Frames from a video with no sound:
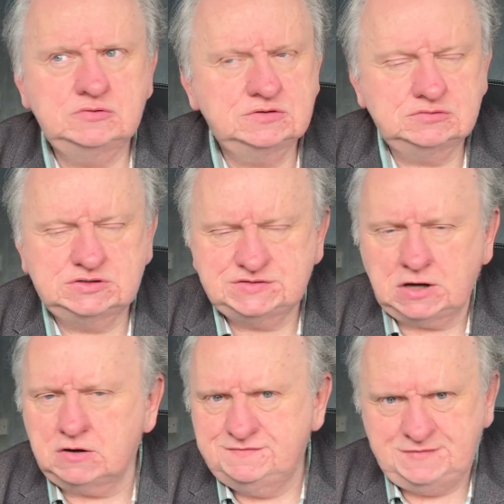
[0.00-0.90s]

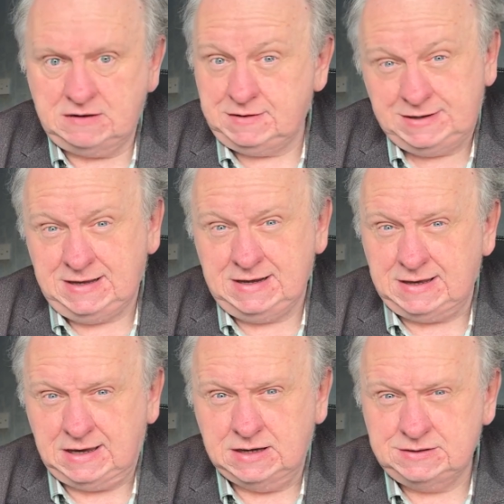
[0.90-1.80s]
so very
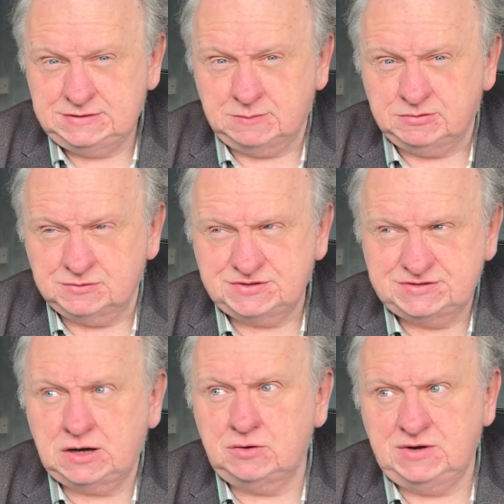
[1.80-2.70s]
nearly doubled,
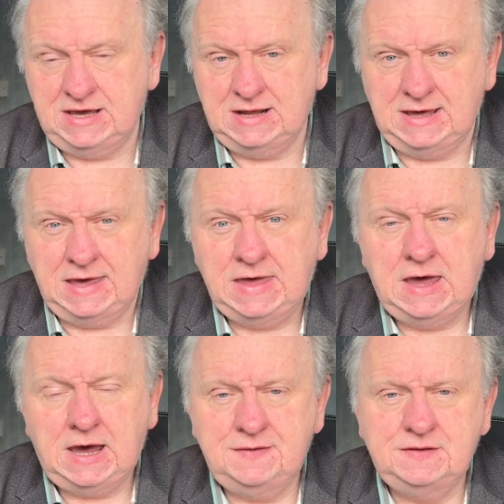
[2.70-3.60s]
so nearly.
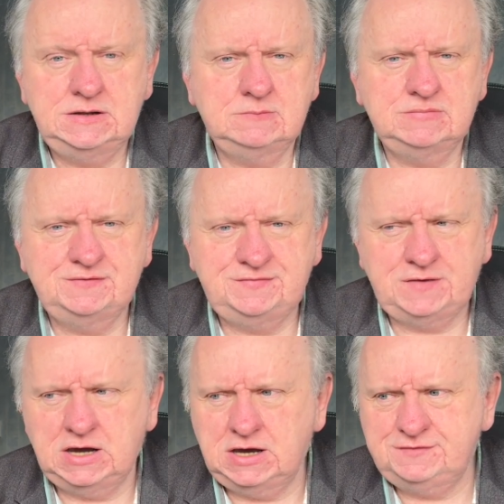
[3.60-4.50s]
And the number of
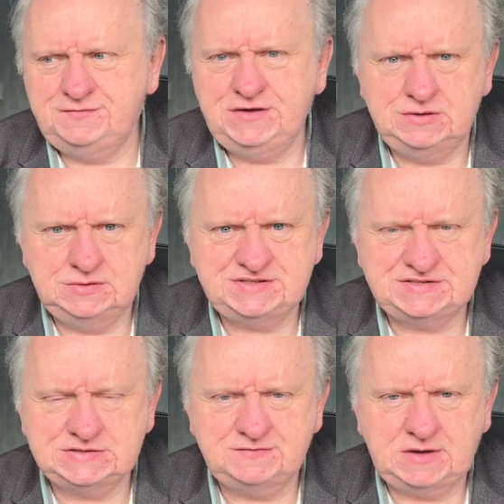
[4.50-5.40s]

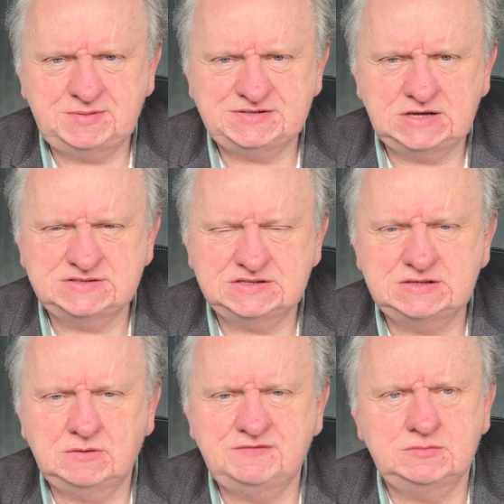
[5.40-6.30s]
views of episodes, I think
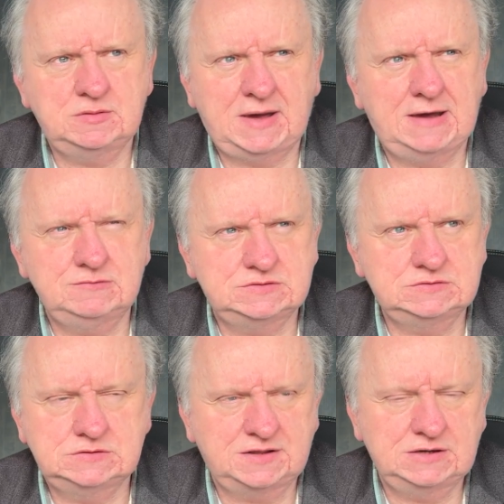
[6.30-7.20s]
they went from about,
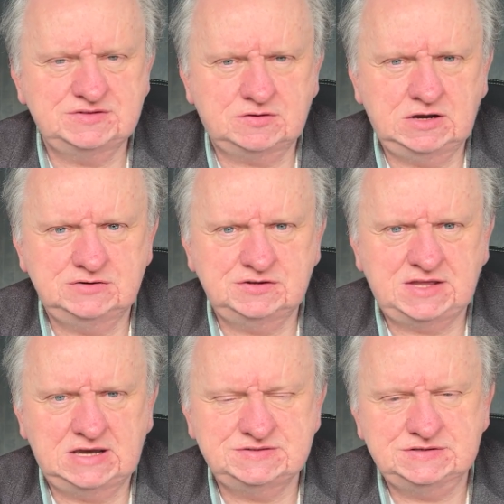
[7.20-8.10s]
I think it was
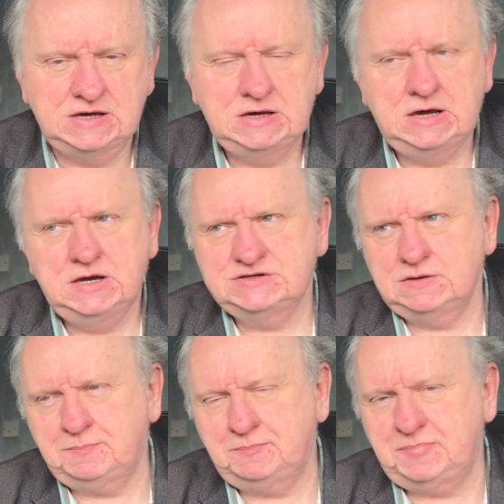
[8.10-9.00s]
300,000 to
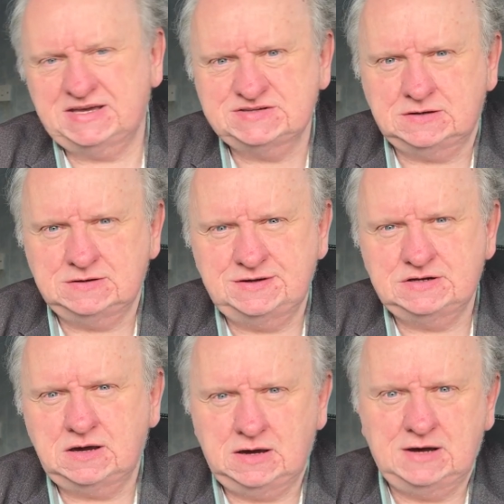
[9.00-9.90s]
a pixel
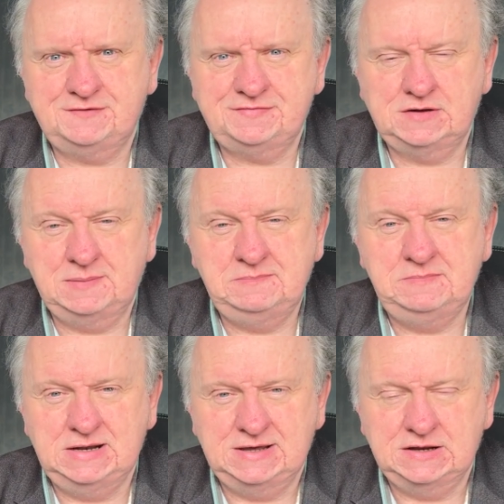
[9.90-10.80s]
under
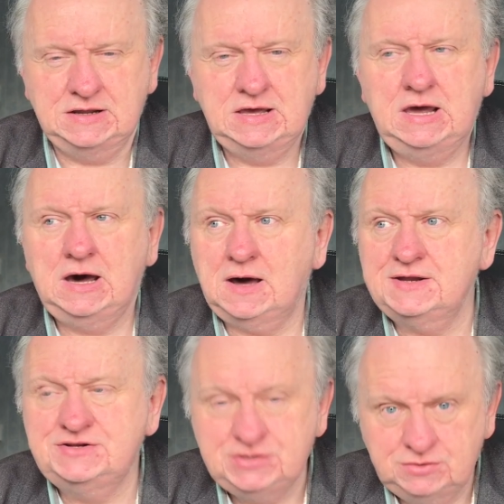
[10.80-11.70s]
500,000.
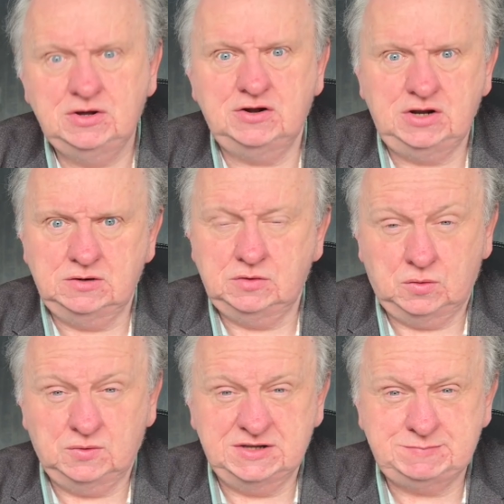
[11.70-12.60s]
I do not know who
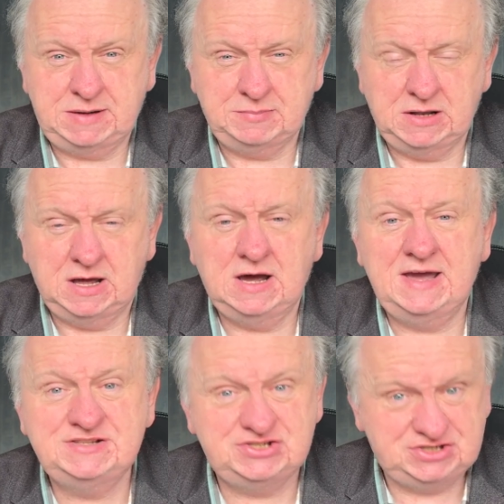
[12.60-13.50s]
all these people are.
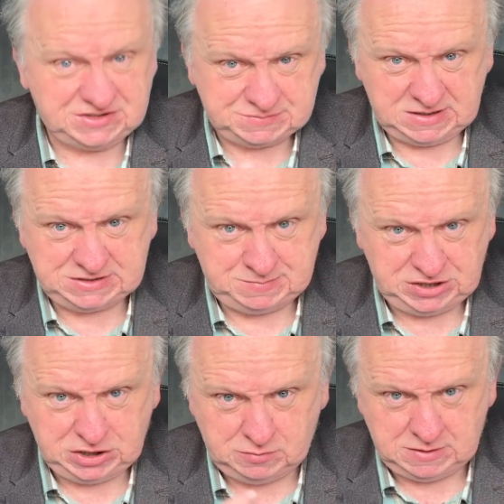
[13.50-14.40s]
It's just meant to be
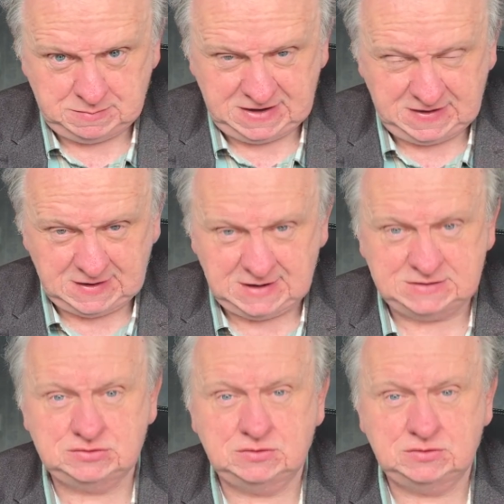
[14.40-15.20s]
you and me here.